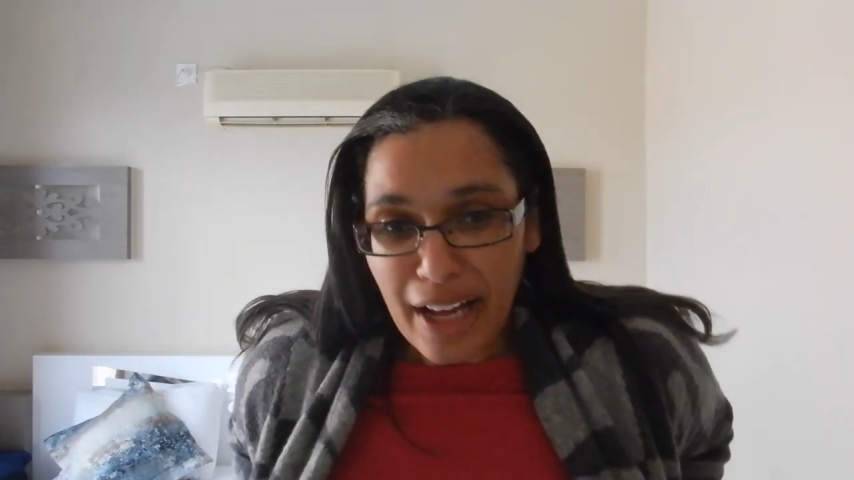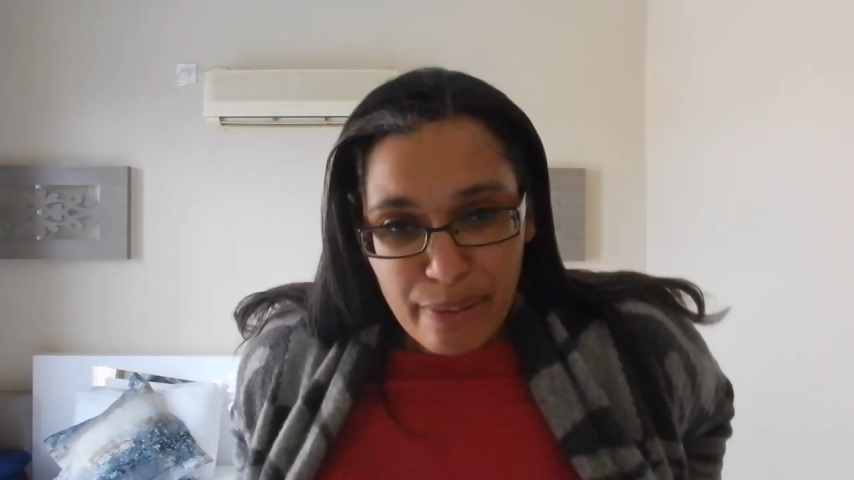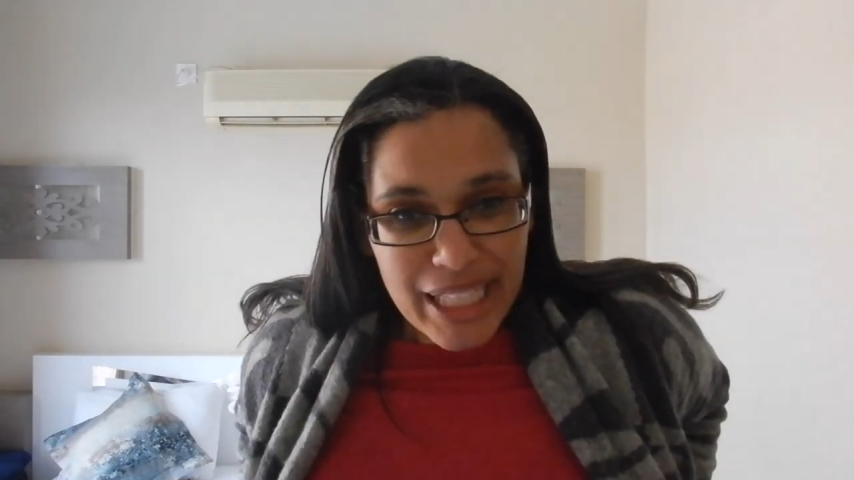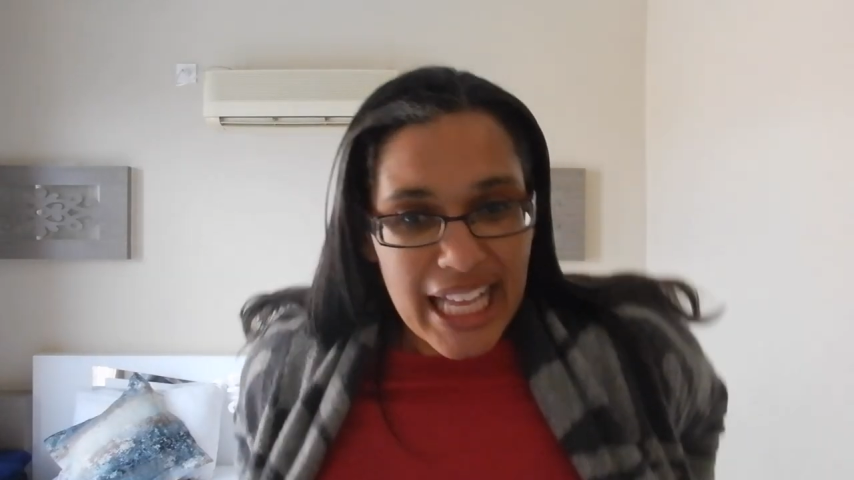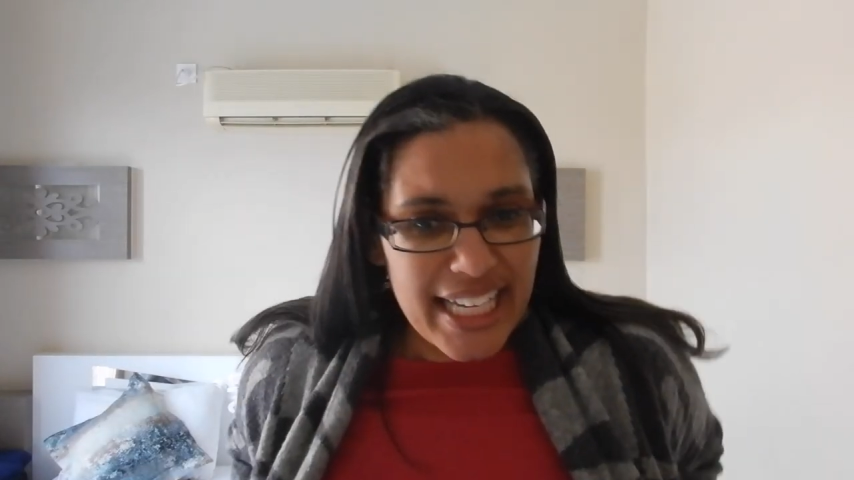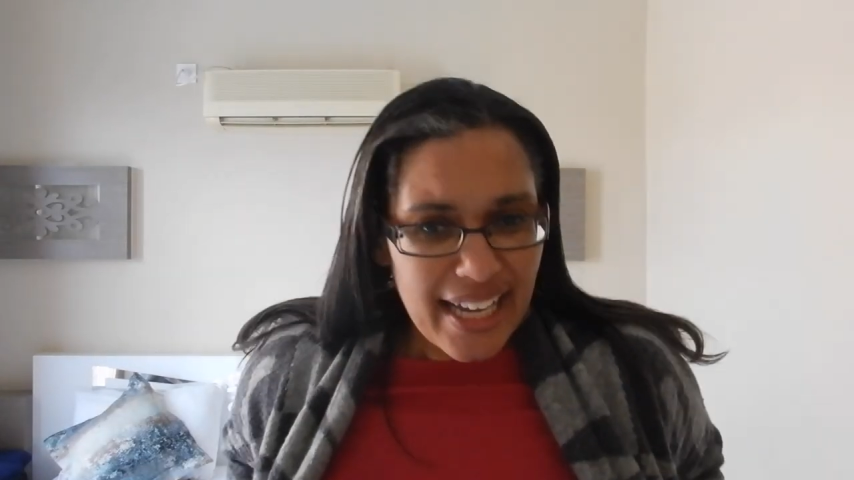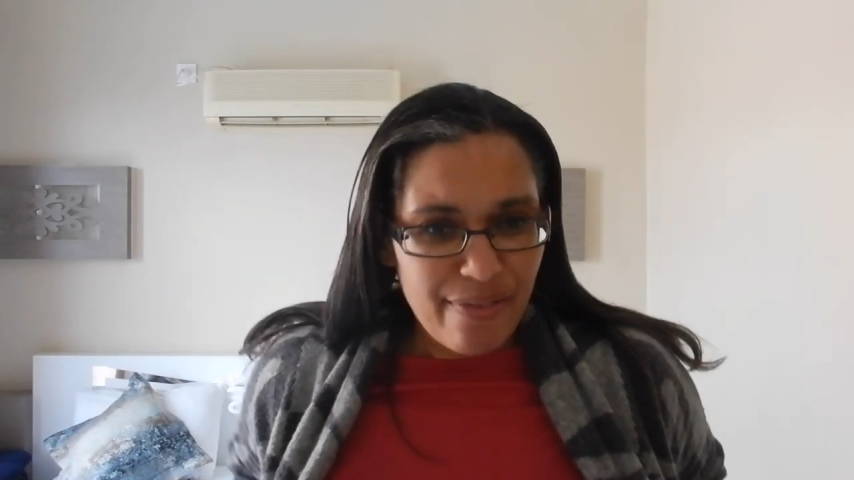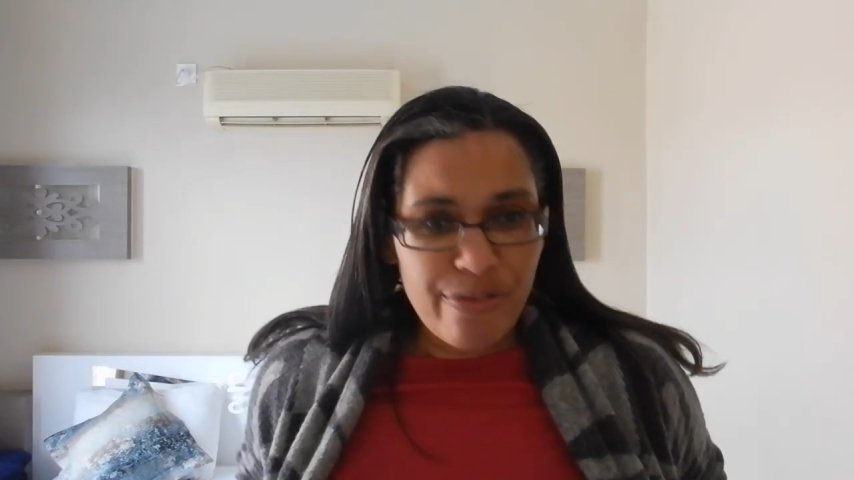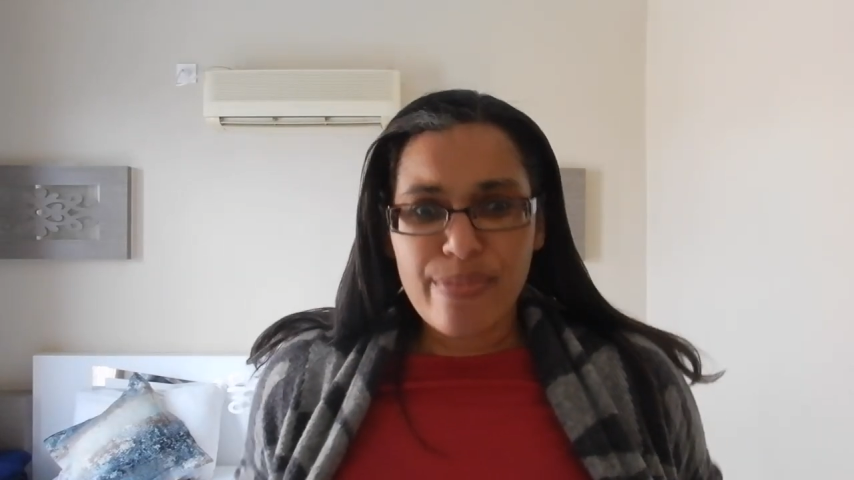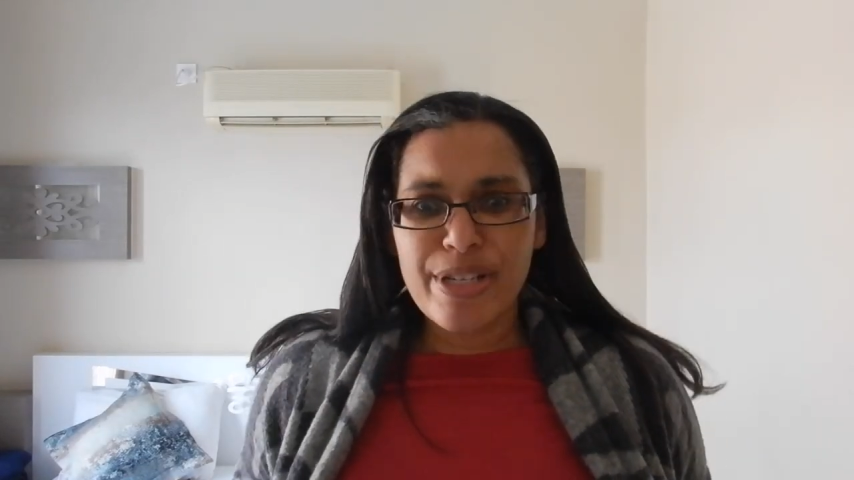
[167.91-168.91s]
I'm like,
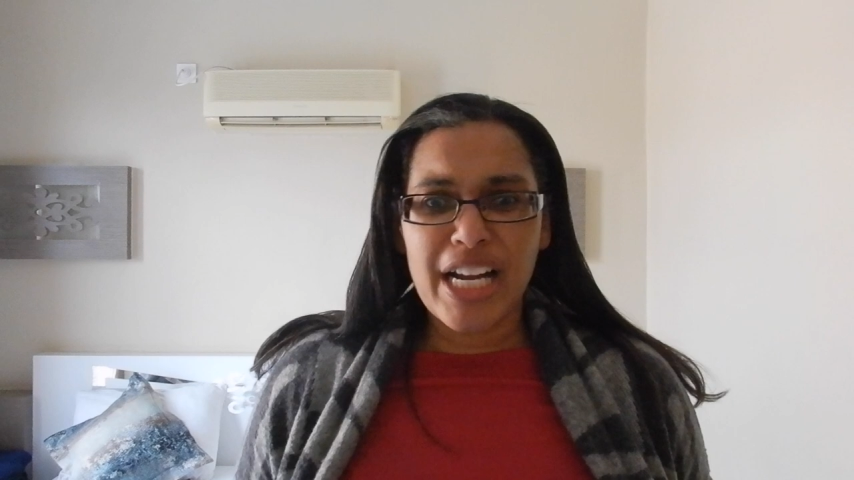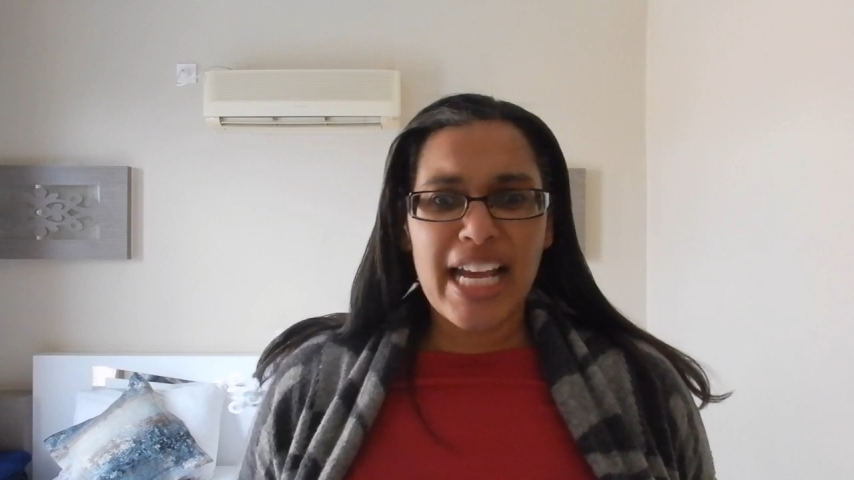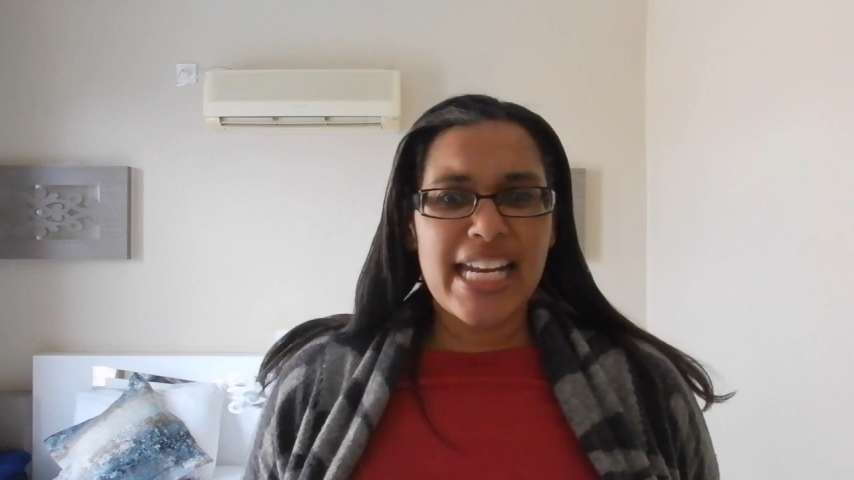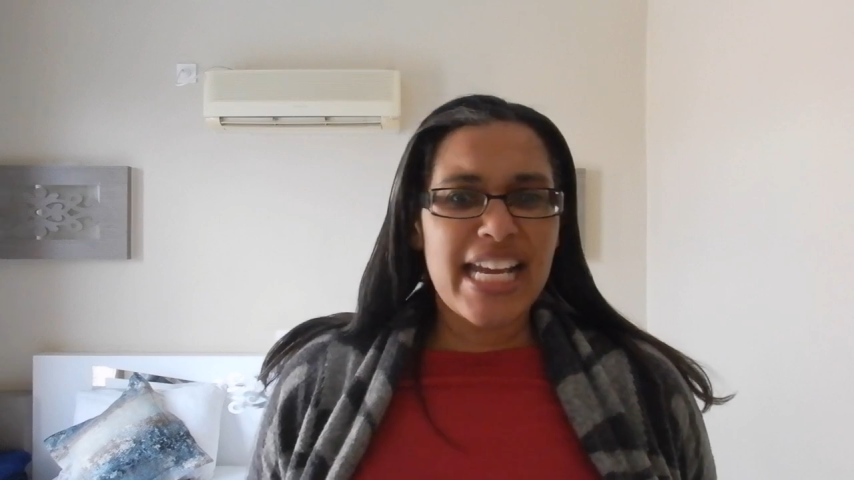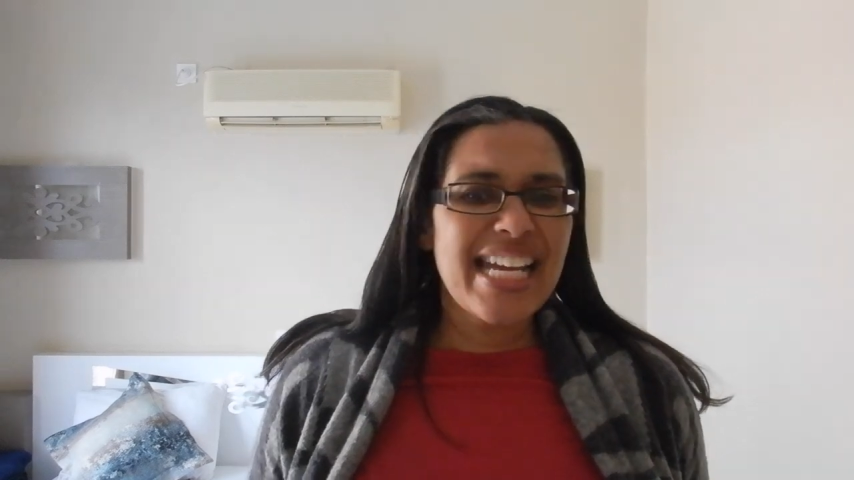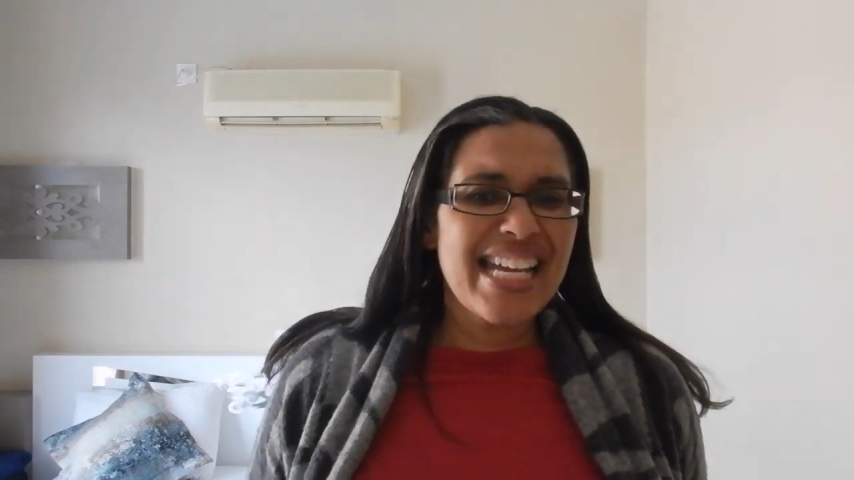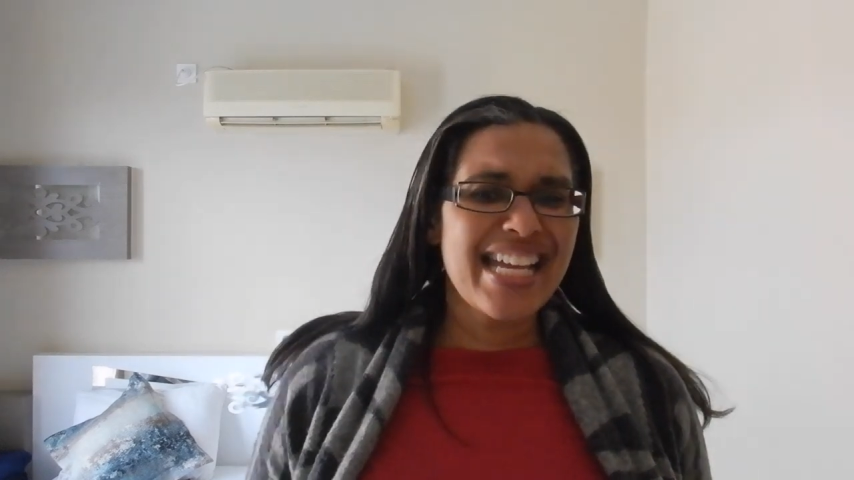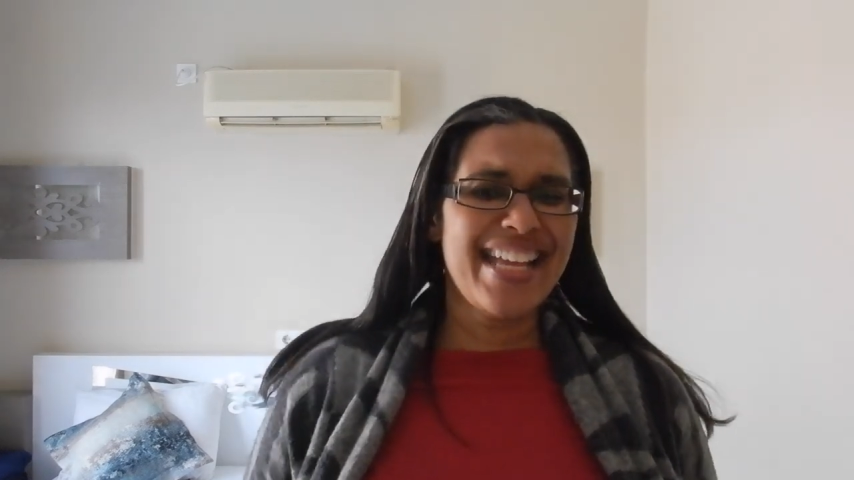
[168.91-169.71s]
I'm from China.